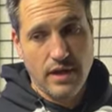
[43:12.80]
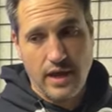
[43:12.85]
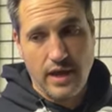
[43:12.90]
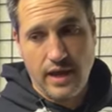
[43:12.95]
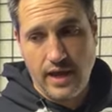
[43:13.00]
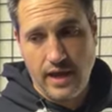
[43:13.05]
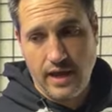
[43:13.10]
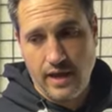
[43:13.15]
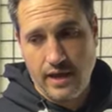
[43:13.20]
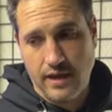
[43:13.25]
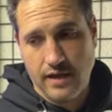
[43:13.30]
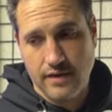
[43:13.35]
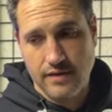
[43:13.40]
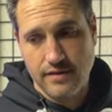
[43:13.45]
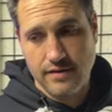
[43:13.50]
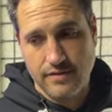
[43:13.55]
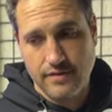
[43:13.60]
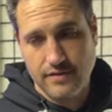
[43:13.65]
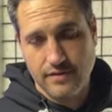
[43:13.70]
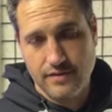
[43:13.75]
and
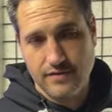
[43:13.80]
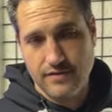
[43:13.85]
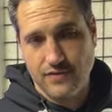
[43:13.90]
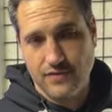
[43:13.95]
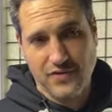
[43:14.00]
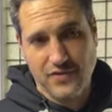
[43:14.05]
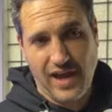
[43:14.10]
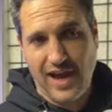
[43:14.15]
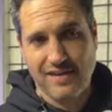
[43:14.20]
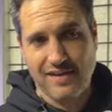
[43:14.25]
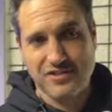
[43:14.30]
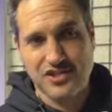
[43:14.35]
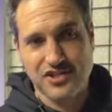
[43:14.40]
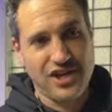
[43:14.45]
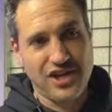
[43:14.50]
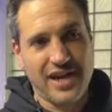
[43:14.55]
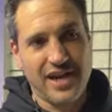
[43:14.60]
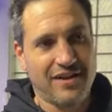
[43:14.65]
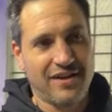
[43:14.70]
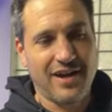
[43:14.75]
it has
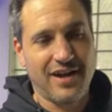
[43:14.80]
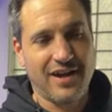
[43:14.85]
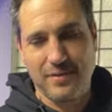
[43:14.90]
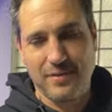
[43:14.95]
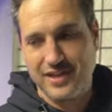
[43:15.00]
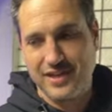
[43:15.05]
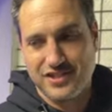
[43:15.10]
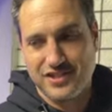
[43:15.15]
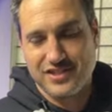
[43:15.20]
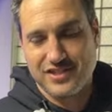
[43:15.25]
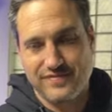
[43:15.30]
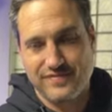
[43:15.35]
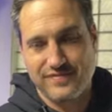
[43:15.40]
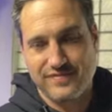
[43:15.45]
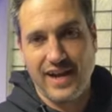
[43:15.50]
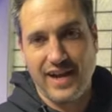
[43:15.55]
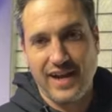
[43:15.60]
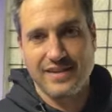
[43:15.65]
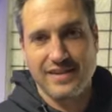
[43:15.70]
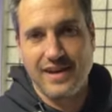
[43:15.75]
shined it up and it's just
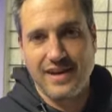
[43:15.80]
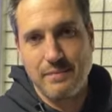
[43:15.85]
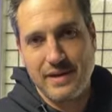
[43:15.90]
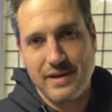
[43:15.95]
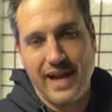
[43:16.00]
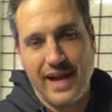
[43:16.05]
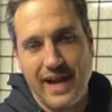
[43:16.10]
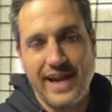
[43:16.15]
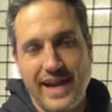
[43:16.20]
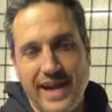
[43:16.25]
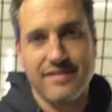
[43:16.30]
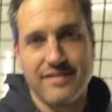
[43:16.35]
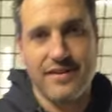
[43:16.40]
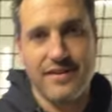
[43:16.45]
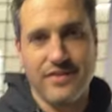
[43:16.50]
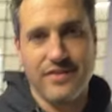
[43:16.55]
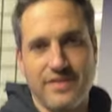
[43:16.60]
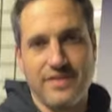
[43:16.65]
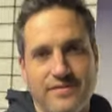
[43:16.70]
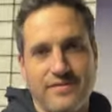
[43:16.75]
fine. I mean, I can't tell
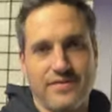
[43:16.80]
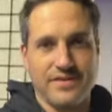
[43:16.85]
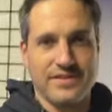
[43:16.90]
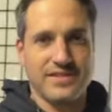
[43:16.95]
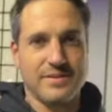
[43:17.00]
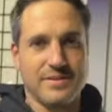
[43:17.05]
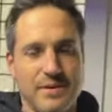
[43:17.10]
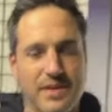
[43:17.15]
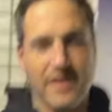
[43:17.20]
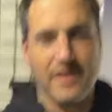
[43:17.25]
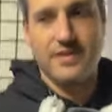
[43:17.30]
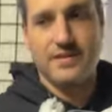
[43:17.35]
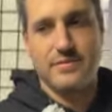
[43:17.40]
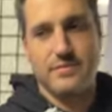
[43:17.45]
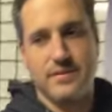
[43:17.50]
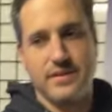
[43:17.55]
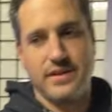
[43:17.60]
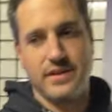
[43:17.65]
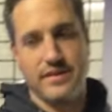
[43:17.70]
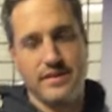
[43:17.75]
the difference, to be honest
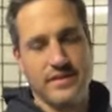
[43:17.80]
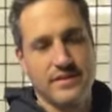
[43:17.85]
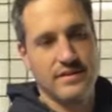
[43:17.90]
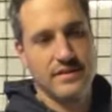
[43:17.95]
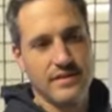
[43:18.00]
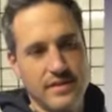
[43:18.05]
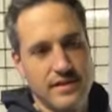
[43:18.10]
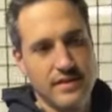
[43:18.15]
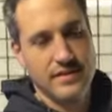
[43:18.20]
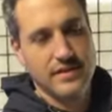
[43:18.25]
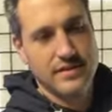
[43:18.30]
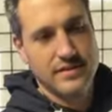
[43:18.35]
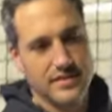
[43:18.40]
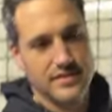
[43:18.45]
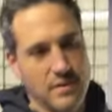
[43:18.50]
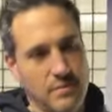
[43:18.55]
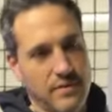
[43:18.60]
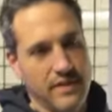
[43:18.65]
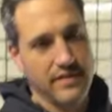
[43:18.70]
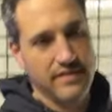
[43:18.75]
with you, than
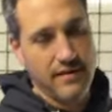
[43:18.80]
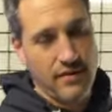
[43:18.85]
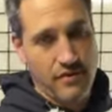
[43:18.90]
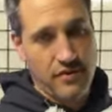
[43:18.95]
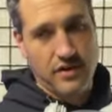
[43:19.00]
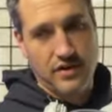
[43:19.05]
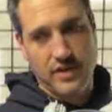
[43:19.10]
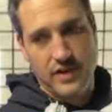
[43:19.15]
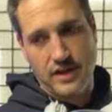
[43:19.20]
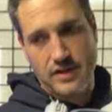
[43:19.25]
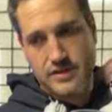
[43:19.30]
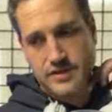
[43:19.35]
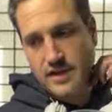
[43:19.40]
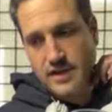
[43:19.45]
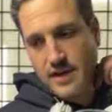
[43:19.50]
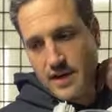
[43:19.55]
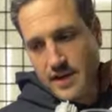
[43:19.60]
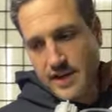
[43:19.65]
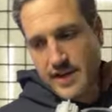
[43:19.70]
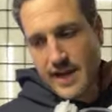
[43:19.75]
some of these other clears.
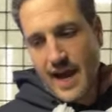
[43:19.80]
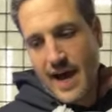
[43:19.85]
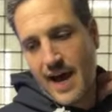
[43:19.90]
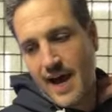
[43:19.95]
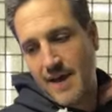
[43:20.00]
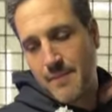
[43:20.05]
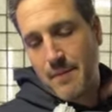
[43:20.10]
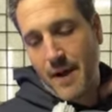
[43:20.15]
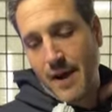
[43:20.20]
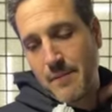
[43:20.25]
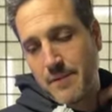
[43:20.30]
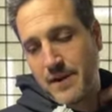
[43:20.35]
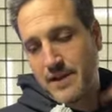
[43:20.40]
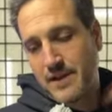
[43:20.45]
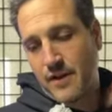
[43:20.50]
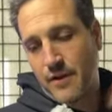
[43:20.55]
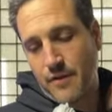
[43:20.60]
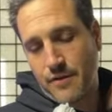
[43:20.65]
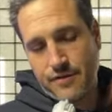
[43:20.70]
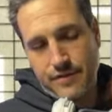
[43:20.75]
Yeah, it might be a
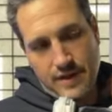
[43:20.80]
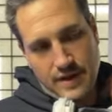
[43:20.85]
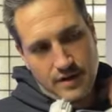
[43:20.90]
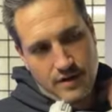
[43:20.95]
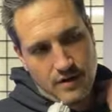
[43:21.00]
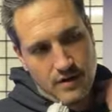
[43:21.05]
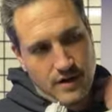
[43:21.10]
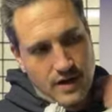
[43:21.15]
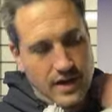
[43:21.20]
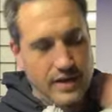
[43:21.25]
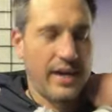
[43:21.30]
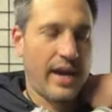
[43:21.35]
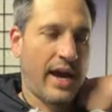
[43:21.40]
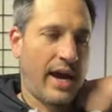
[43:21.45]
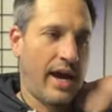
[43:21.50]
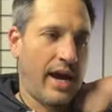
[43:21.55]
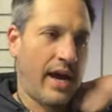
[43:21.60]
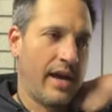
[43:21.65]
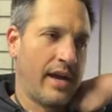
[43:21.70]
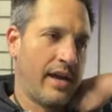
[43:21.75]
little thinner and
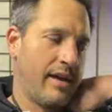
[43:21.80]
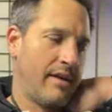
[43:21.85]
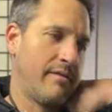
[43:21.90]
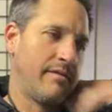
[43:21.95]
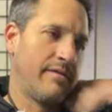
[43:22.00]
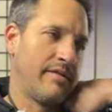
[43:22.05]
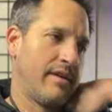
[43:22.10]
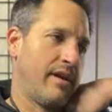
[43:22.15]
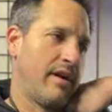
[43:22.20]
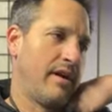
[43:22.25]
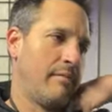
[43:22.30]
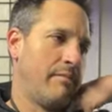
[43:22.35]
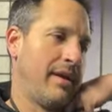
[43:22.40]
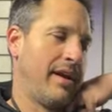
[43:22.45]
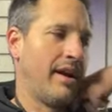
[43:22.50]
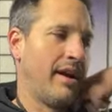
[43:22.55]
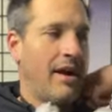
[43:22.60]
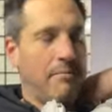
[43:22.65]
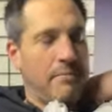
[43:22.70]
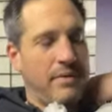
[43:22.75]
yeah, it uh, may
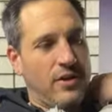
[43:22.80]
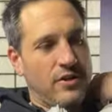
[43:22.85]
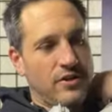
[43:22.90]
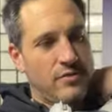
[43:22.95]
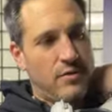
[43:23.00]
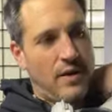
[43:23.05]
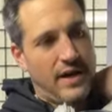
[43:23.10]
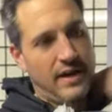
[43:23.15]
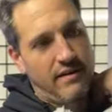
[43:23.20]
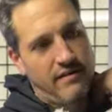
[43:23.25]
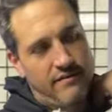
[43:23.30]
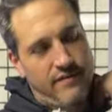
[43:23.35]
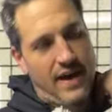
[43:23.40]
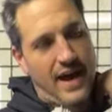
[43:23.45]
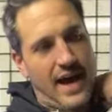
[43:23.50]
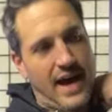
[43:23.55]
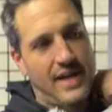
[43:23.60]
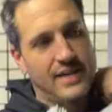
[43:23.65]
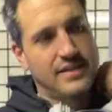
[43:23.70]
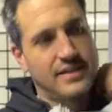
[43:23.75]
not build quite as
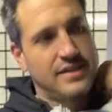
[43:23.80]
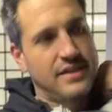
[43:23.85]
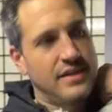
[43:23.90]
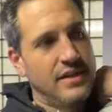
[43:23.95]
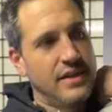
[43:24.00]
fast